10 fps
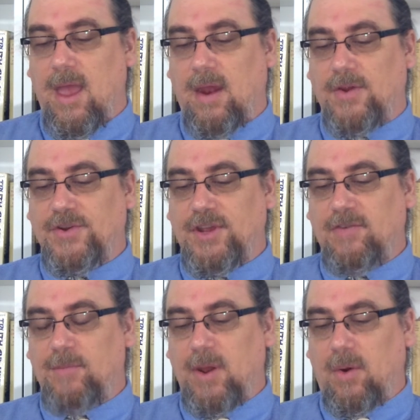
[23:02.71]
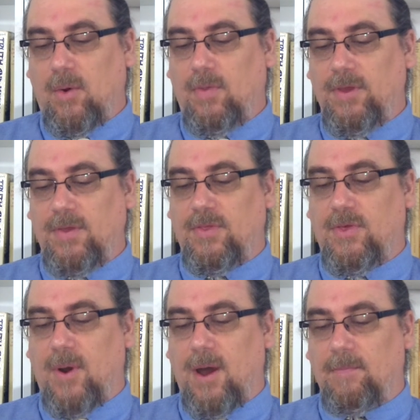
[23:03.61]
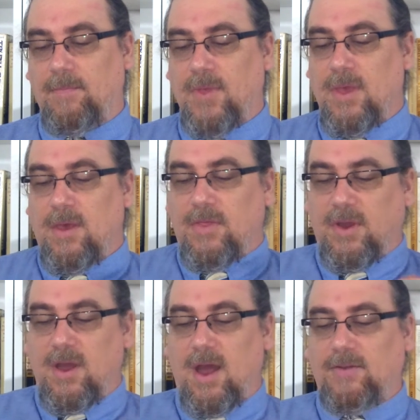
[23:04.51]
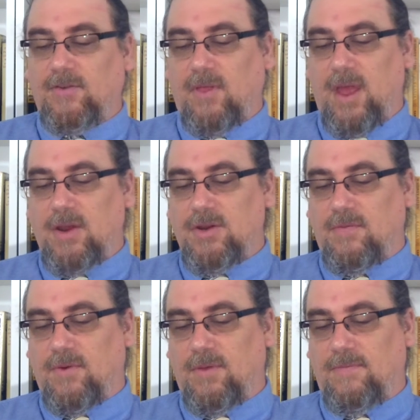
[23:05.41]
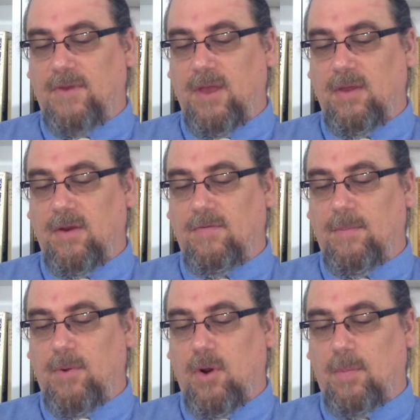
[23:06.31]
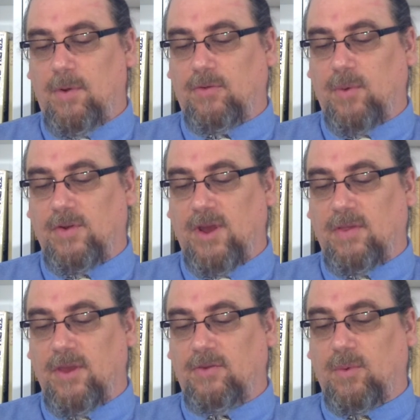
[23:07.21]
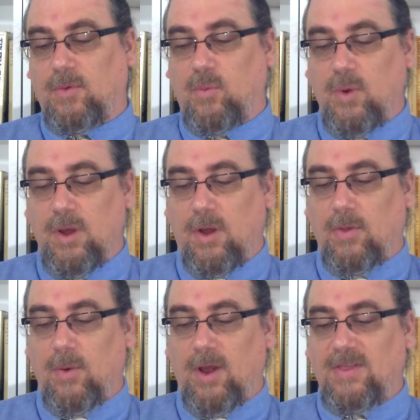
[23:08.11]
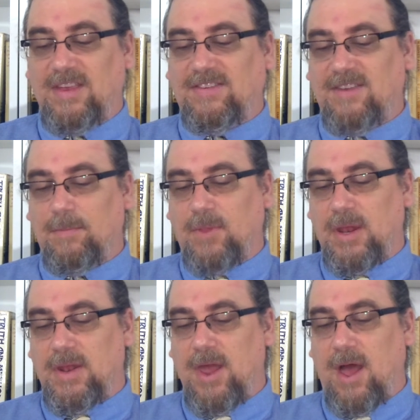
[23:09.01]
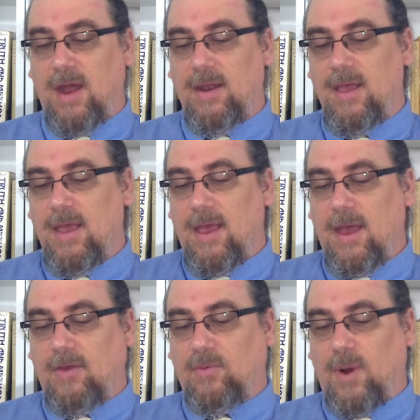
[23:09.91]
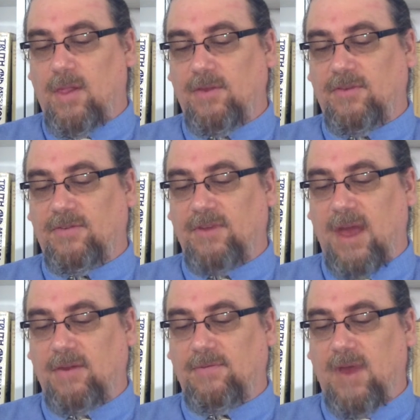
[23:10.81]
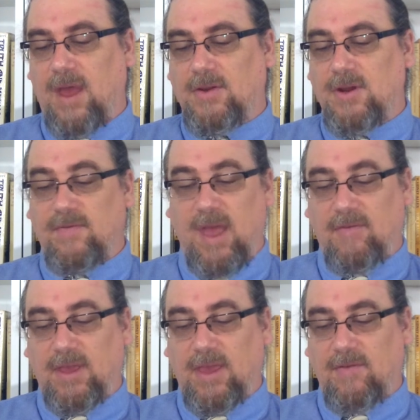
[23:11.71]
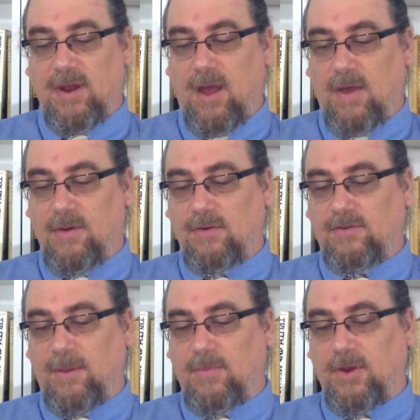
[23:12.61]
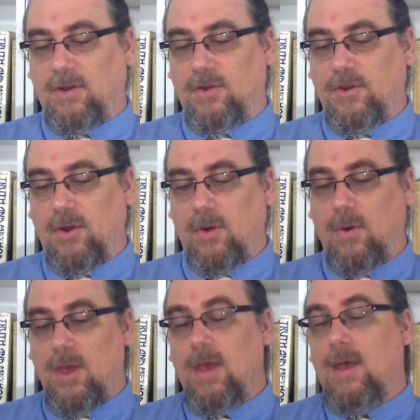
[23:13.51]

and achievement only in thought. The consolation for the failure of the purpose, which at least was willed or at least simply done, as well as the satisfaction of having given others something to do,